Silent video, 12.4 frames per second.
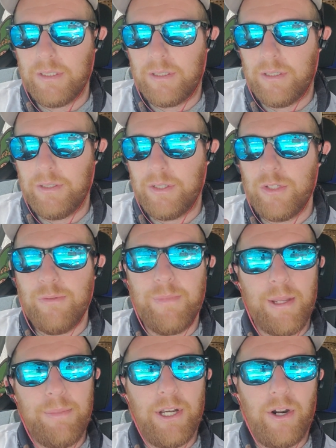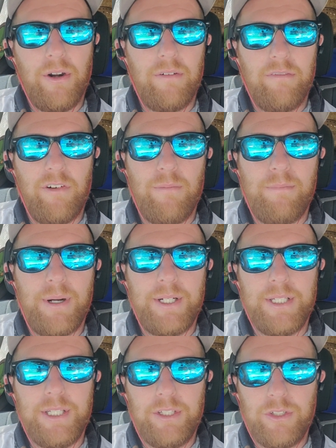although you may be hurting for
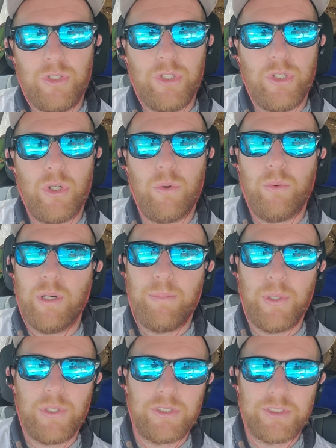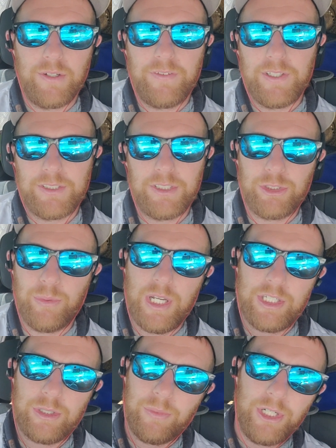money, you don't want to put yourself in a
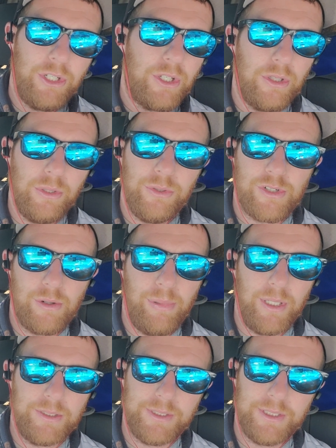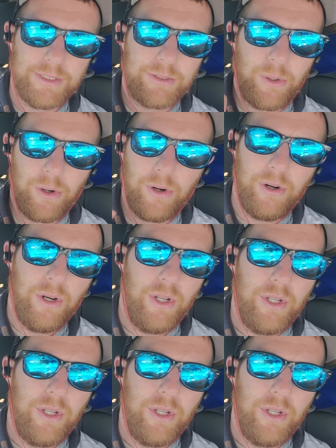situation where you could lose your business or,